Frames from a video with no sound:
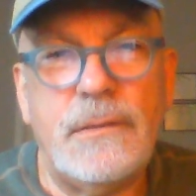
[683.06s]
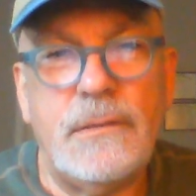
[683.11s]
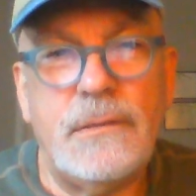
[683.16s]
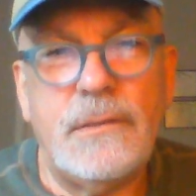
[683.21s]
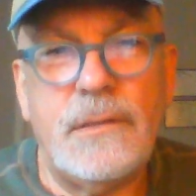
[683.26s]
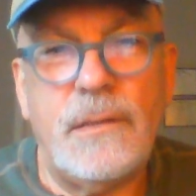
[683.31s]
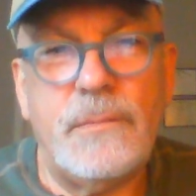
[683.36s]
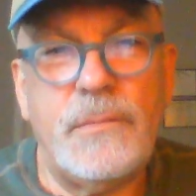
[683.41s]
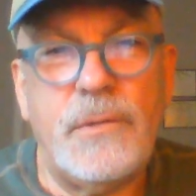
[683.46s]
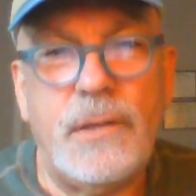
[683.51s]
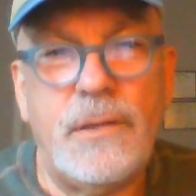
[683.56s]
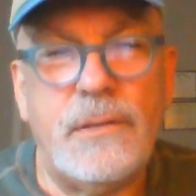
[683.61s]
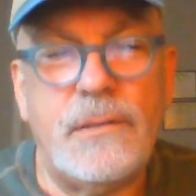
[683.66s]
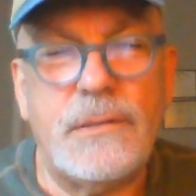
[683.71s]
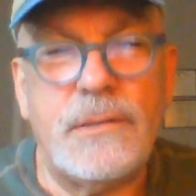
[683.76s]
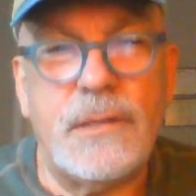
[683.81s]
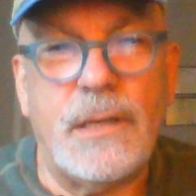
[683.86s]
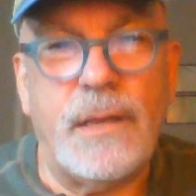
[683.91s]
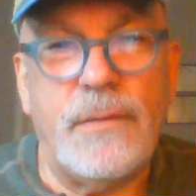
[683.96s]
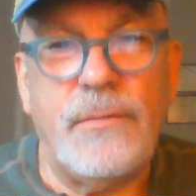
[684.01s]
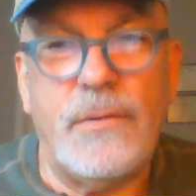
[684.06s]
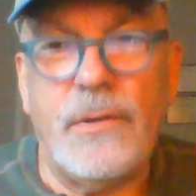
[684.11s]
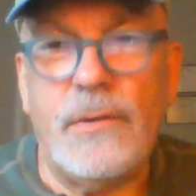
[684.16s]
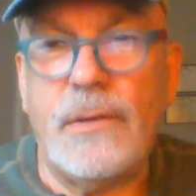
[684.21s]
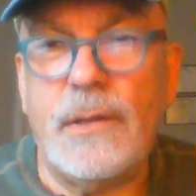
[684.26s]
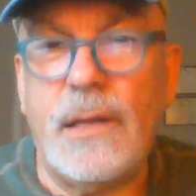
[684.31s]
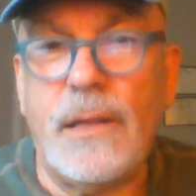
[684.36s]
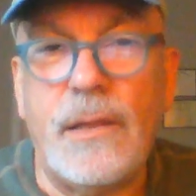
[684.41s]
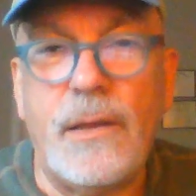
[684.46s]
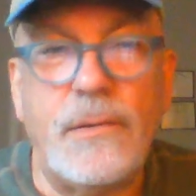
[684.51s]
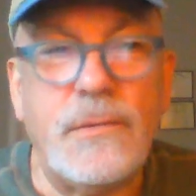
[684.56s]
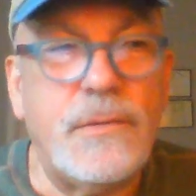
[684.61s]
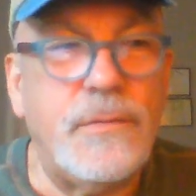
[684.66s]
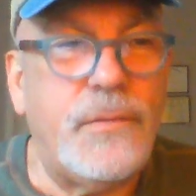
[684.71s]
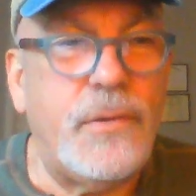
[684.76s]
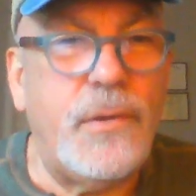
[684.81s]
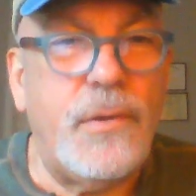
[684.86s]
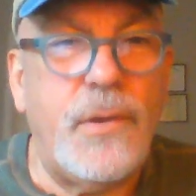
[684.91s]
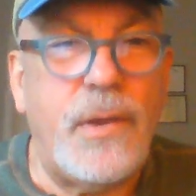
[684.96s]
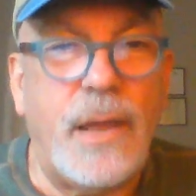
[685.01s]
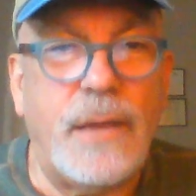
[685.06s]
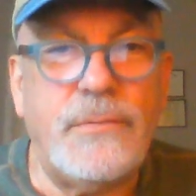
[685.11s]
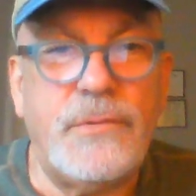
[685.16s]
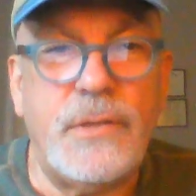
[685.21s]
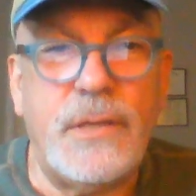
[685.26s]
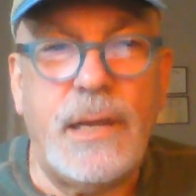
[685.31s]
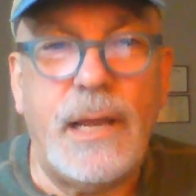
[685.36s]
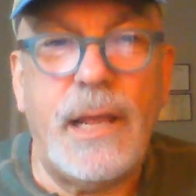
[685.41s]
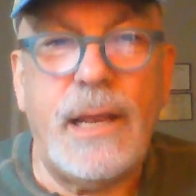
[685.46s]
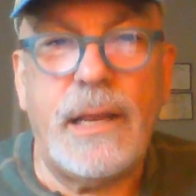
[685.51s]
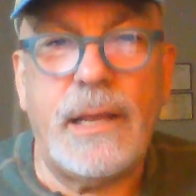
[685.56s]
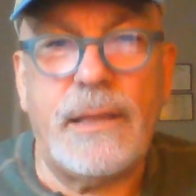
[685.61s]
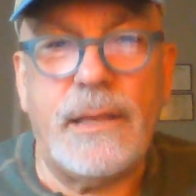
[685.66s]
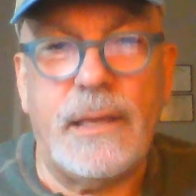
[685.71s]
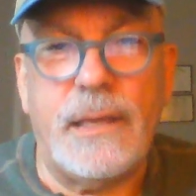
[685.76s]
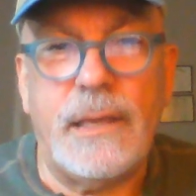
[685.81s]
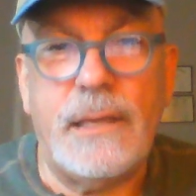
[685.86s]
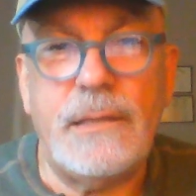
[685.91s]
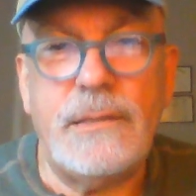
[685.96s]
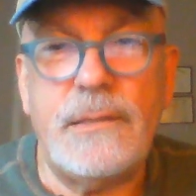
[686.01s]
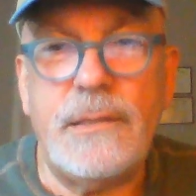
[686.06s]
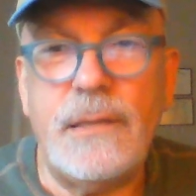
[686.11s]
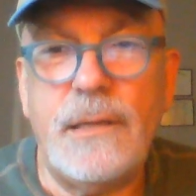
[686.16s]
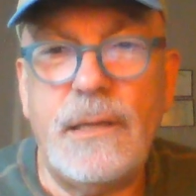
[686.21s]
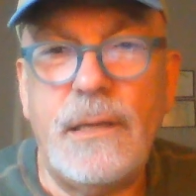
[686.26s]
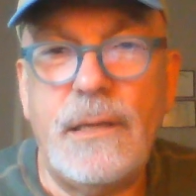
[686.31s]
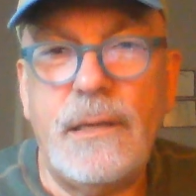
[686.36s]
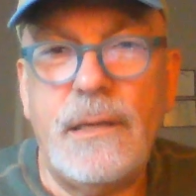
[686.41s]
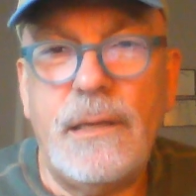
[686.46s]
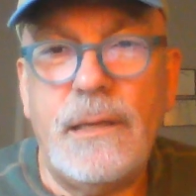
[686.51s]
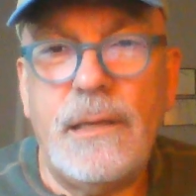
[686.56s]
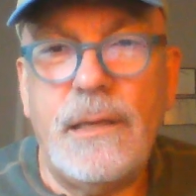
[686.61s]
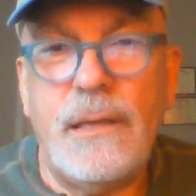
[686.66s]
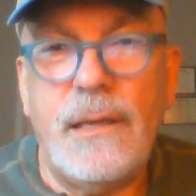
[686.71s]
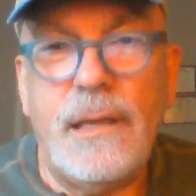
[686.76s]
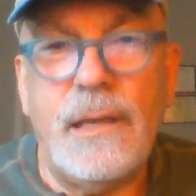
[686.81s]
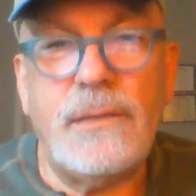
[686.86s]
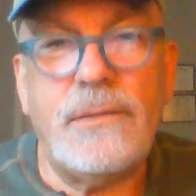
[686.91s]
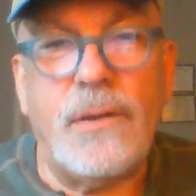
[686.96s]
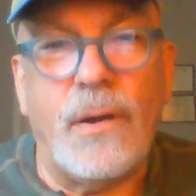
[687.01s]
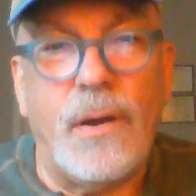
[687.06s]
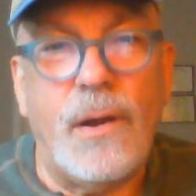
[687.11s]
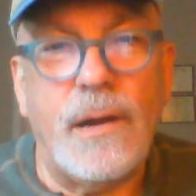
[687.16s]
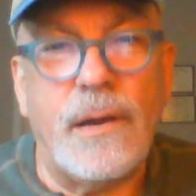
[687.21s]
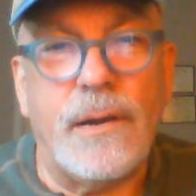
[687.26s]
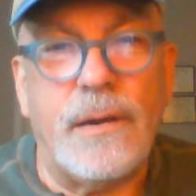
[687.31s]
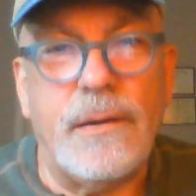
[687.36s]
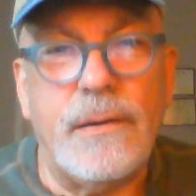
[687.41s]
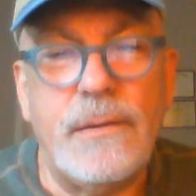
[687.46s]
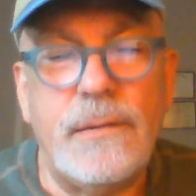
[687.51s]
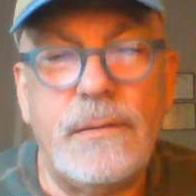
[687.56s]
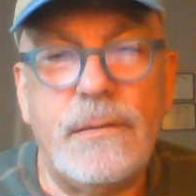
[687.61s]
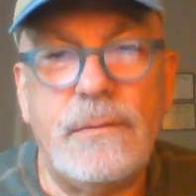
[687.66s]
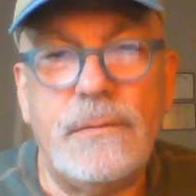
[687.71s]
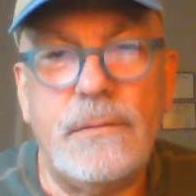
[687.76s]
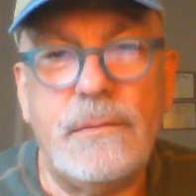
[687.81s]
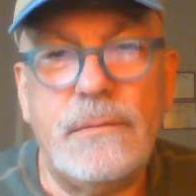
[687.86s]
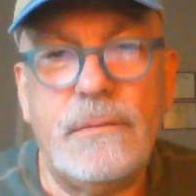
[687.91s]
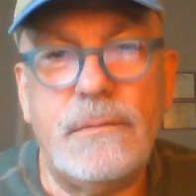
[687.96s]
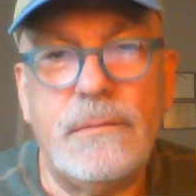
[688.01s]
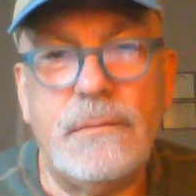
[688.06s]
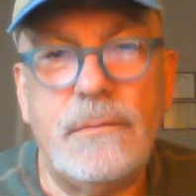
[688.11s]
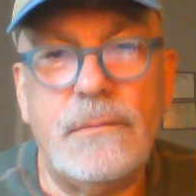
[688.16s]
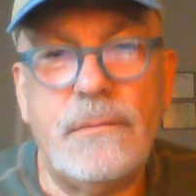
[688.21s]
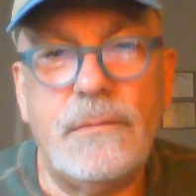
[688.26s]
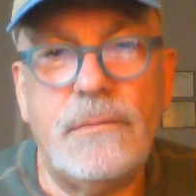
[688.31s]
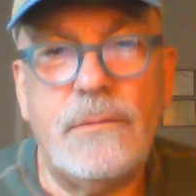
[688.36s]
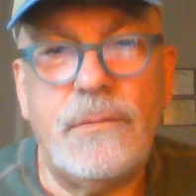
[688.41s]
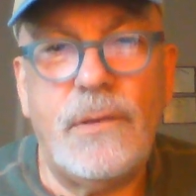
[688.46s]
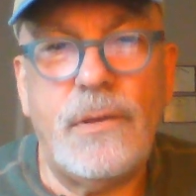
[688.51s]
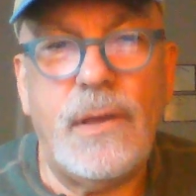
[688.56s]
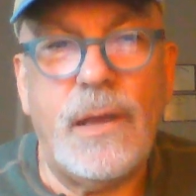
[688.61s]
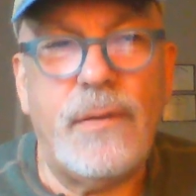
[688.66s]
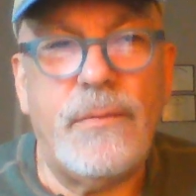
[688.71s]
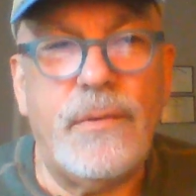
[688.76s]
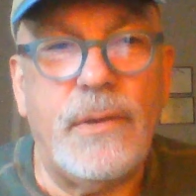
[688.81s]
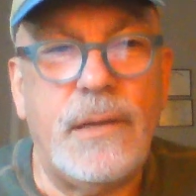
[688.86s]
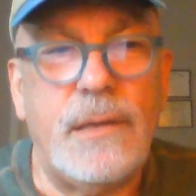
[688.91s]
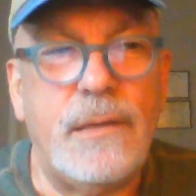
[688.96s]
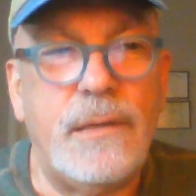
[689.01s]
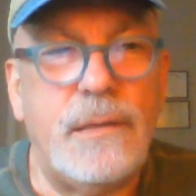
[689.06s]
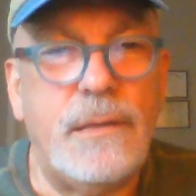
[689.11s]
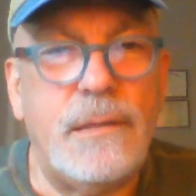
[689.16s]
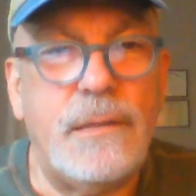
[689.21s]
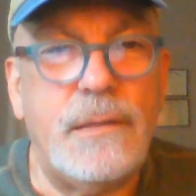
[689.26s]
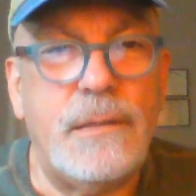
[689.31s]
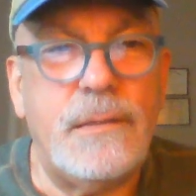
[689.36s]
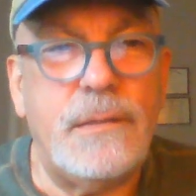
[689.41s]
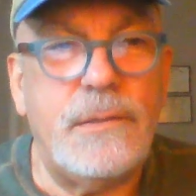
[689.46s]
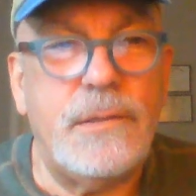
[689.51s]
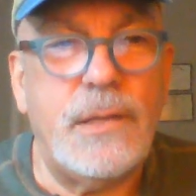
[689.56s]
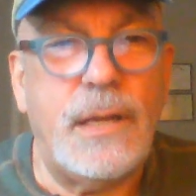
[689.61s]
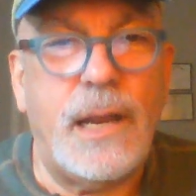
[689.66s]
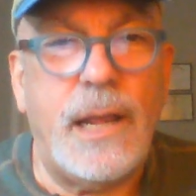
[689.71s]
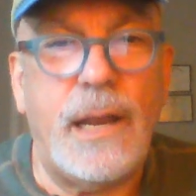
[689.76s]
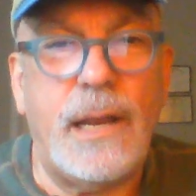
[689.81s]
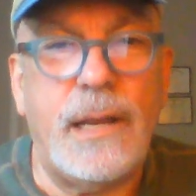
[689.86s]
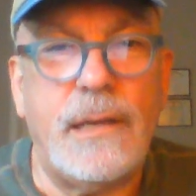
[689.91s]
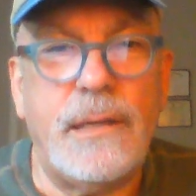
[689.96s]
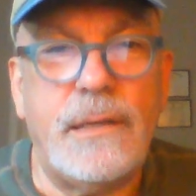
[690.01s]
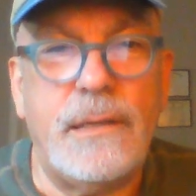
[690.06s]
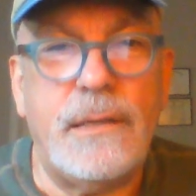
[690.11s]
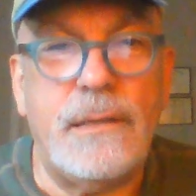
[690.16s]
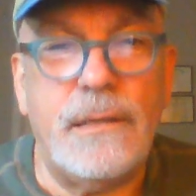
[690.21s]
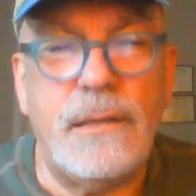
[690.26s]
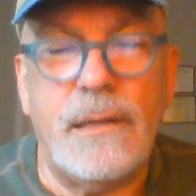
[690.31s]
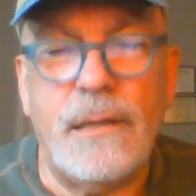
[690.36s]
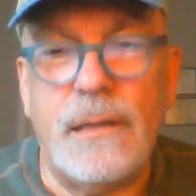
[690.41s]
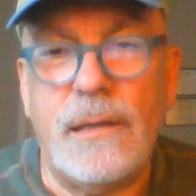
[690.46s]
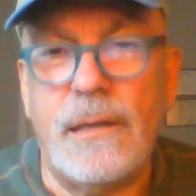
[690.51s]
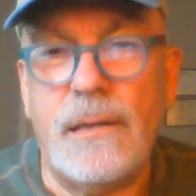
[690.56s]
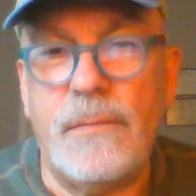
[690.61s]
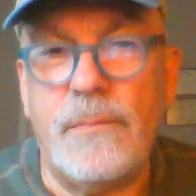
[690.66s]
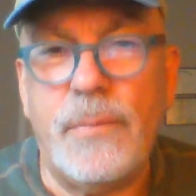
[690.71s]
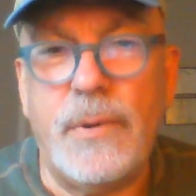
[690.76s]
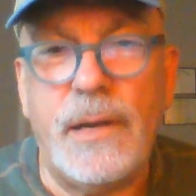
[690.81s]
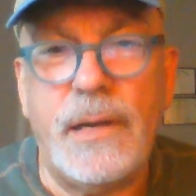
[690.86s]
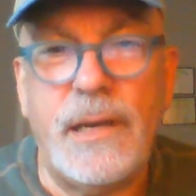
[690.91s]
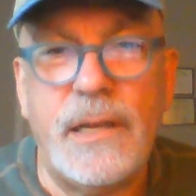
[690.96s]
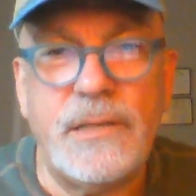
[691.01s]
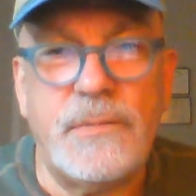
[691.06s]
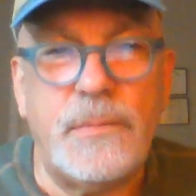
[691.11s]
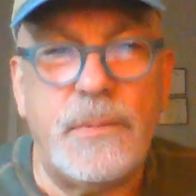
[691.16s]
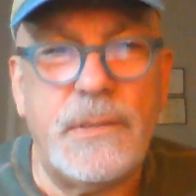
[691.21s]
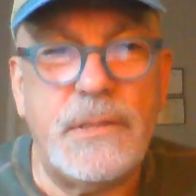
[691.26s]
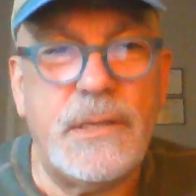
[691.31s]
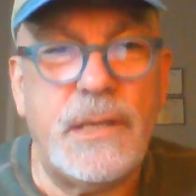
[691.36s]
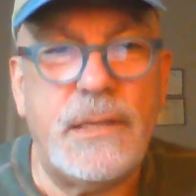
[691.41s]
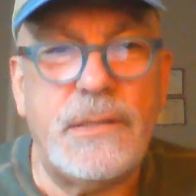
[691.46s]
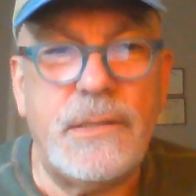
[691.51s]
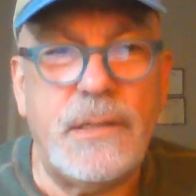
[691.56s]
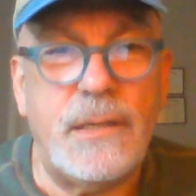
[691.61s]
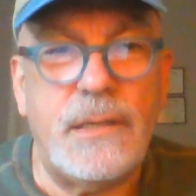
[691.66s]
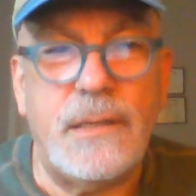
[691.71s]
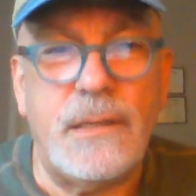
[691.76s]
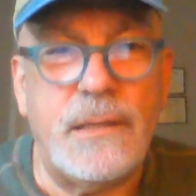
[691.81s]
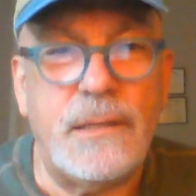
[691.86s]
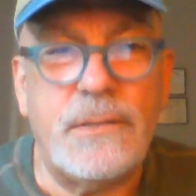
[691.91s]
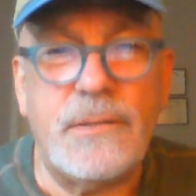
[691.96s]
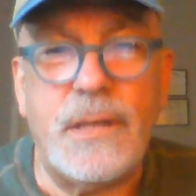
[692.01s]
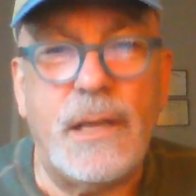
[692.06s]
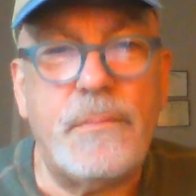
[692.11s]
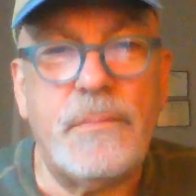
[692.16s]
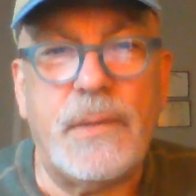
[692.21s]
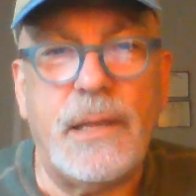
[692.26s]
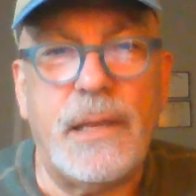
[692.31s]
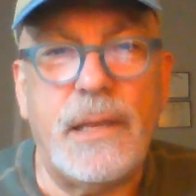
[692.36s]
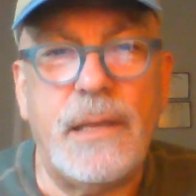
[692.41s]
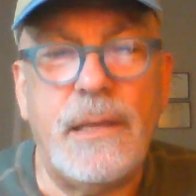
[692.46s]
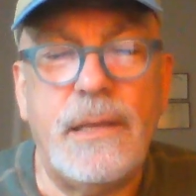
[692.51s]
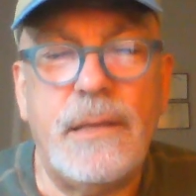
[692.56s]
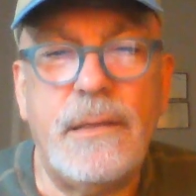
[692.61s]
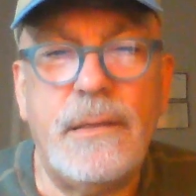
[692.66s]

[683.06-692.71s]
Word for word: It's up to you to save you. Now, those of you who have genetic things, it's harder. You have a genetic uh, predisposition to something.